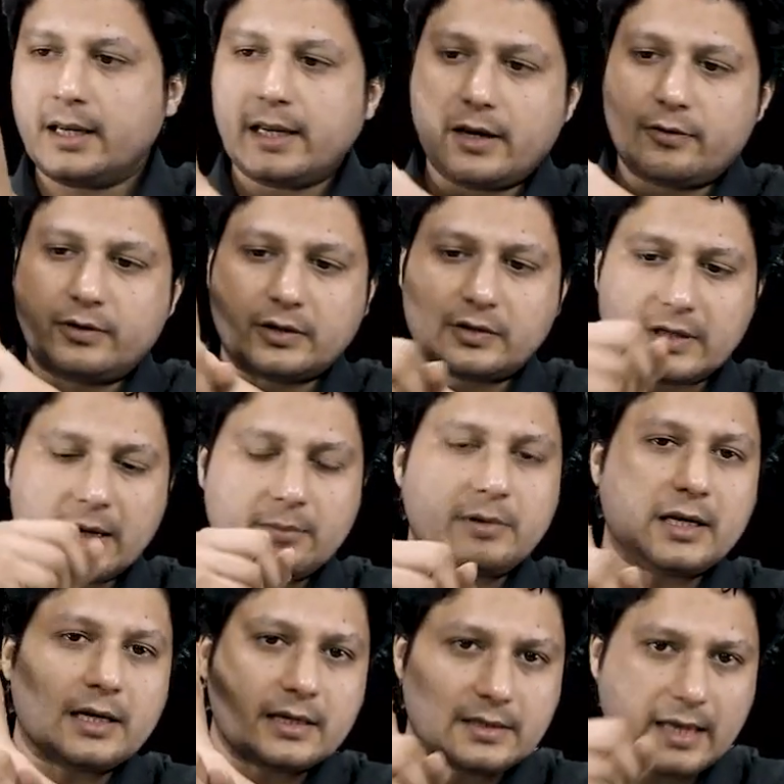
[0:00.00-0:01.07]
if the same
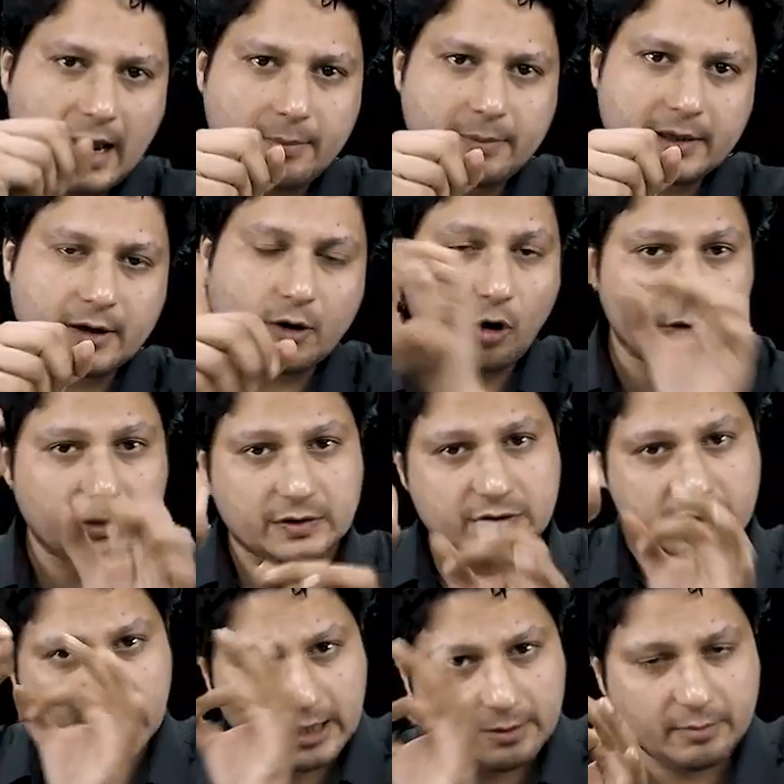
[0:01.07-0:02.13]
thing is happening on the
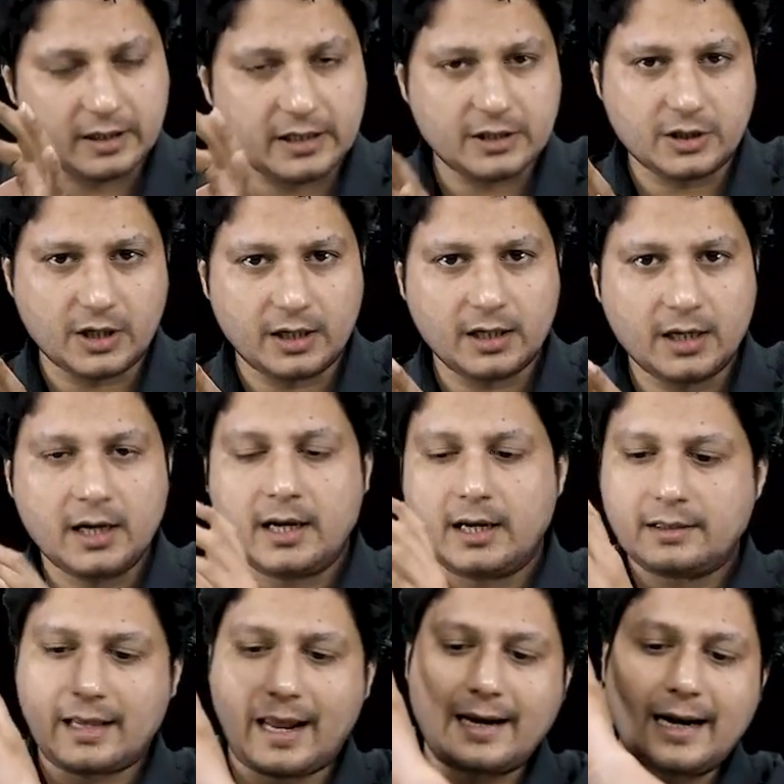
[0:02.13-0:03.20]
same region,
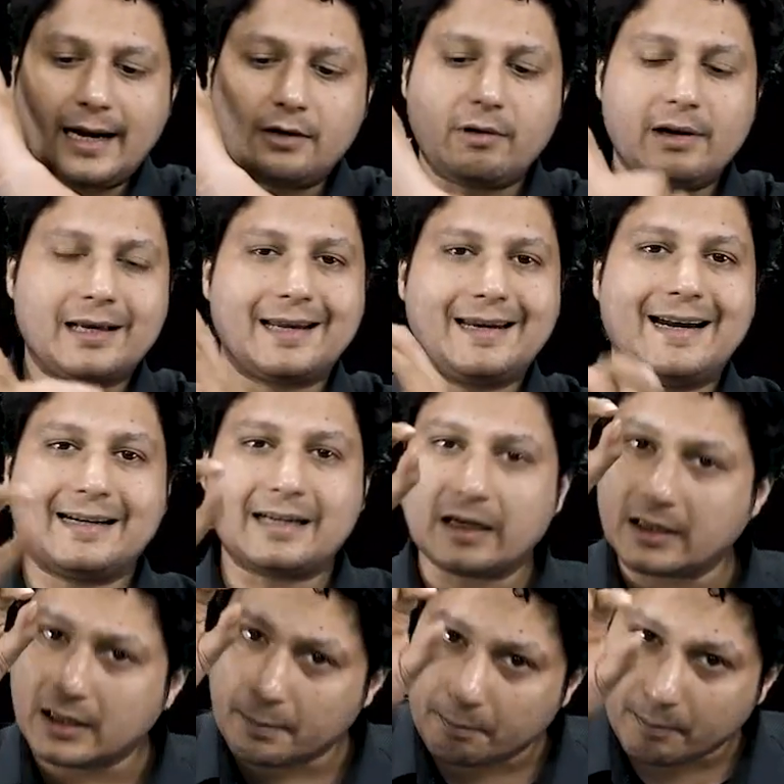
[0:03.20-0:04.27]
then it will create a
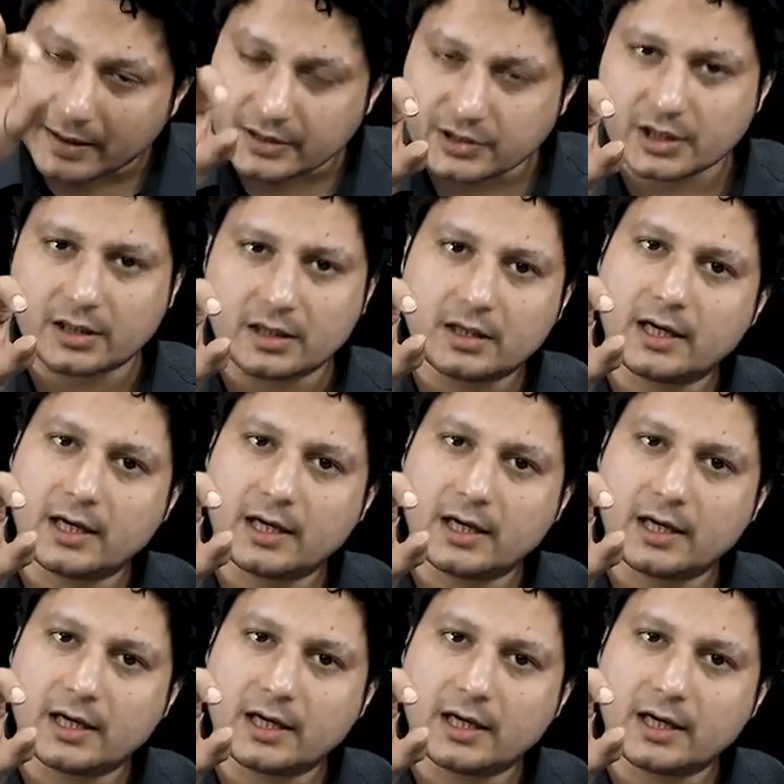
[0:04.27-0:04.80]
depression.